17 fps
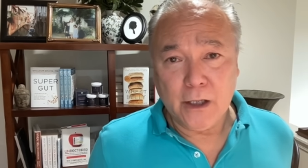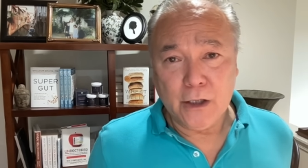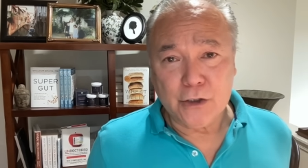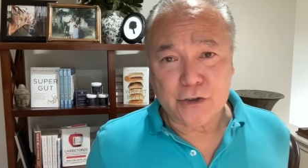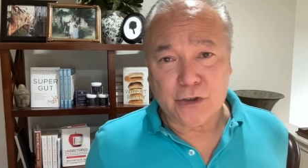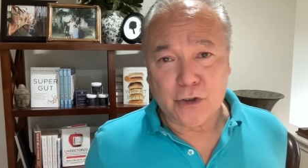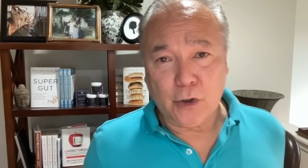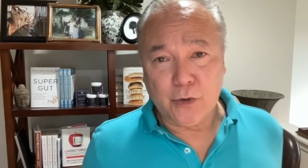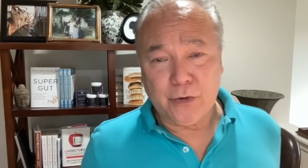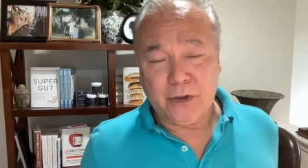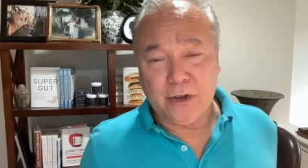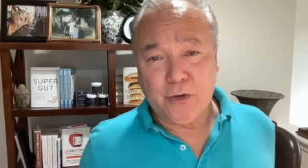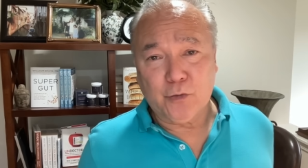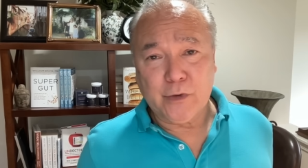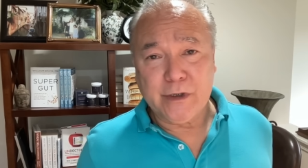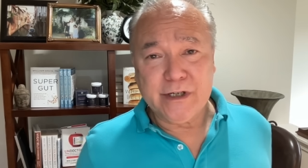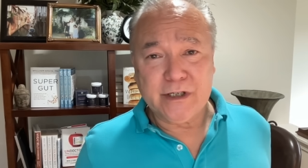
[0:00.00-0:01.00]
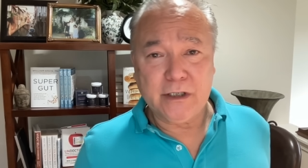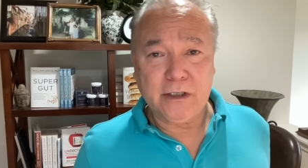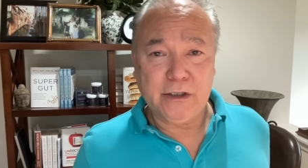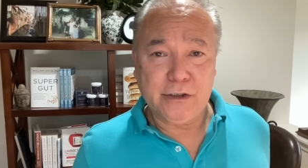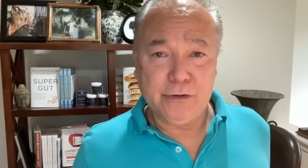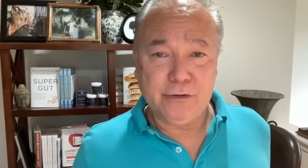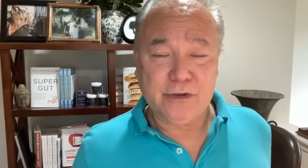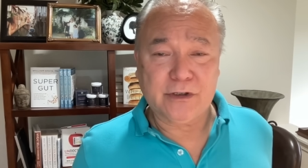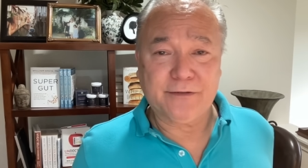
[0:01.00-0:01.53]
So the recent
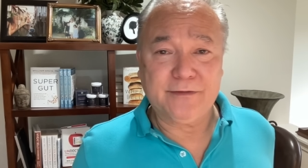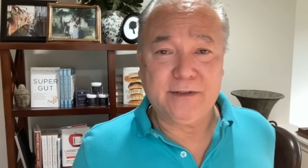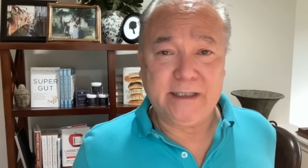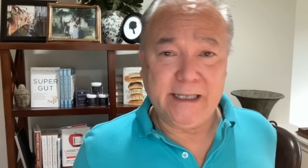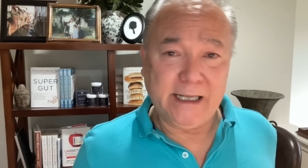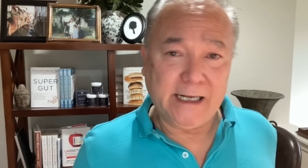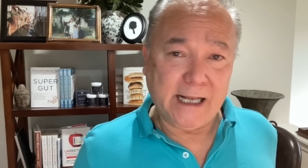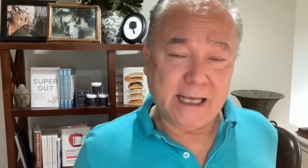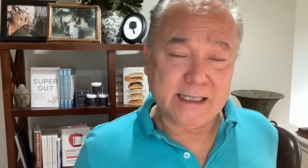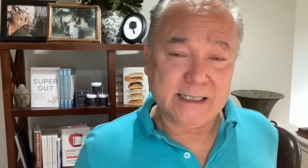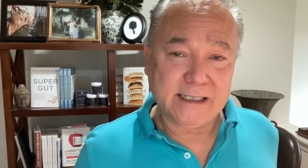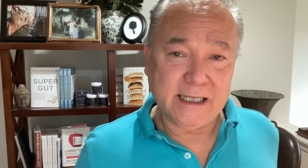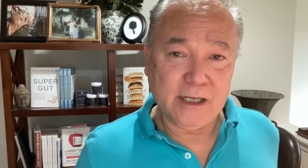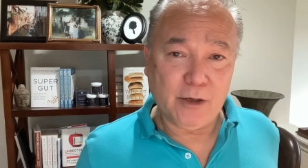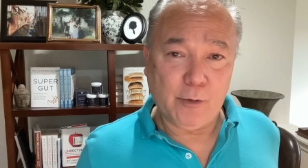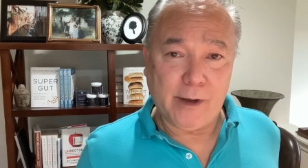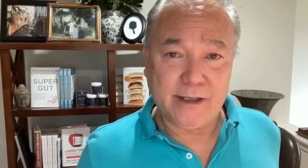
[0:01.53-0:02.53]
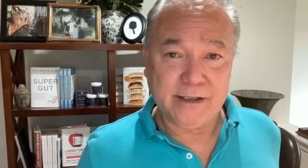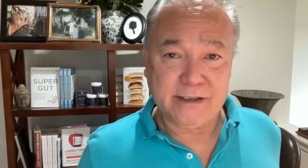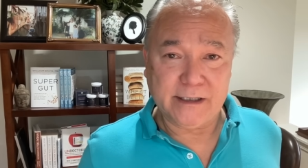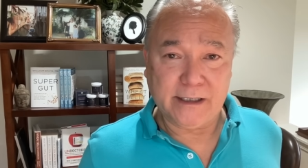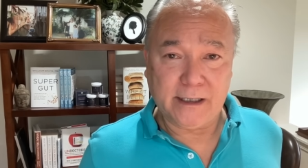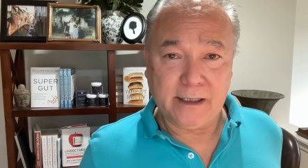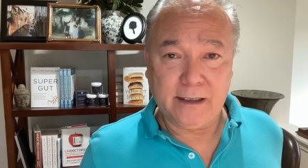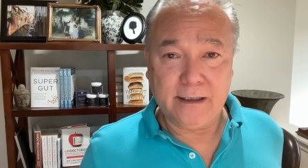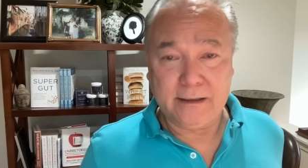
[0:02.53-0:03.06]
use of DNA
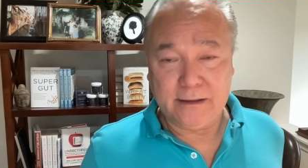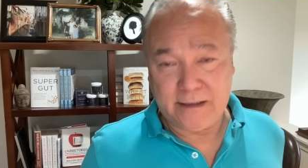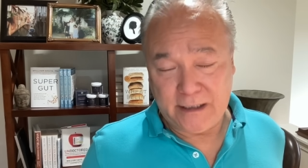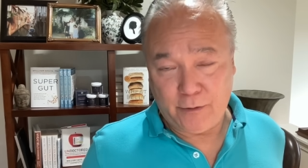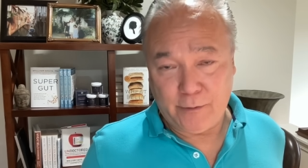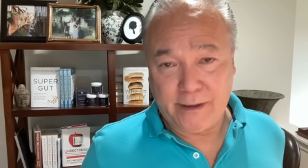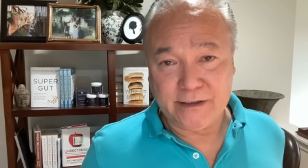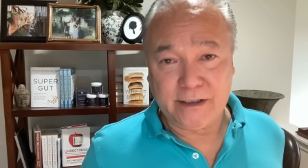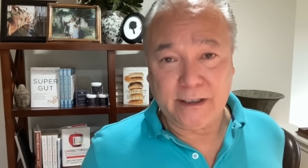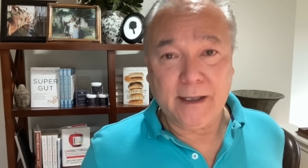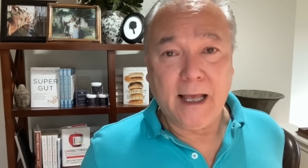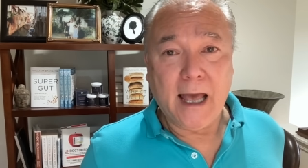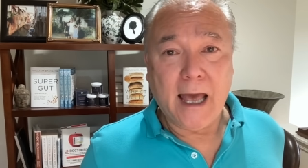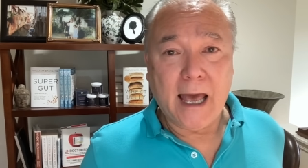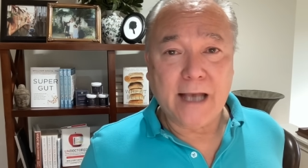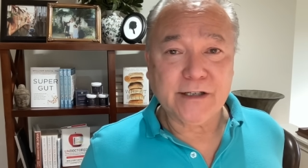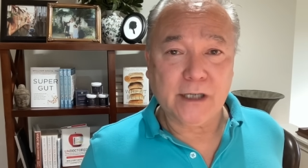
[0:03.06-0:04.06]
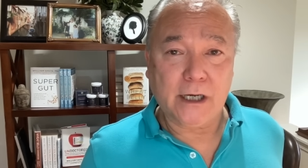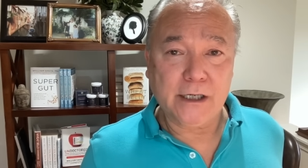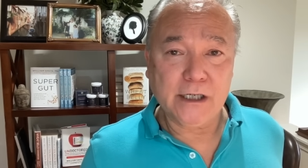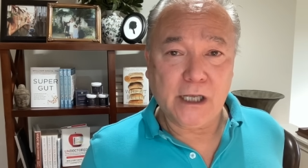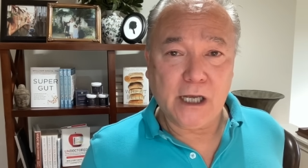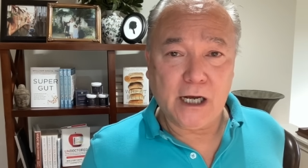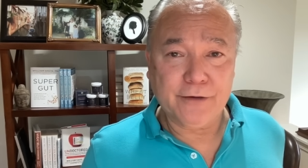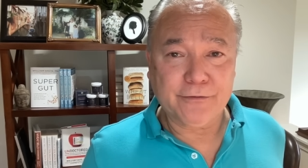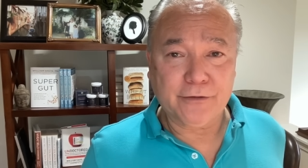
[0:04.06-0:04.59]
sequencing has
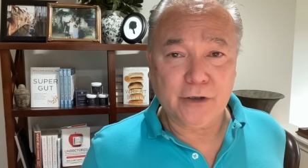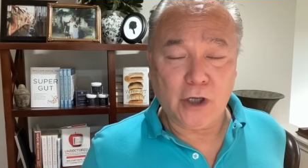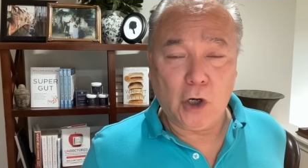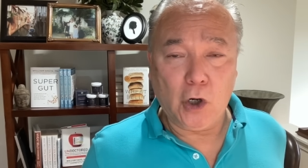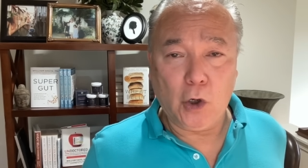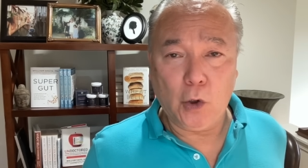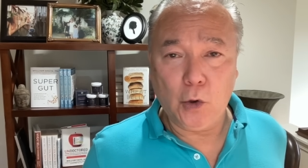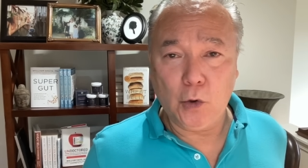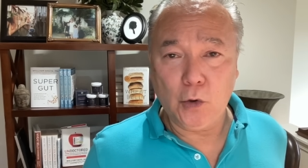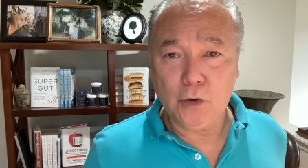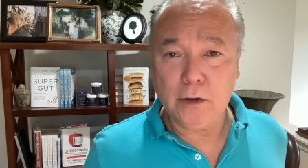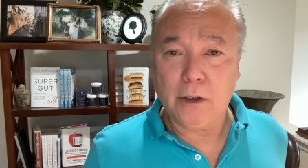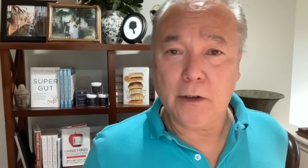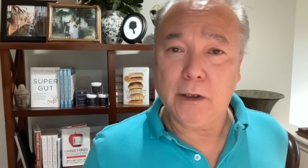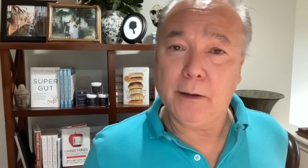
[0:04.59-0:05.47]
uncovered a whole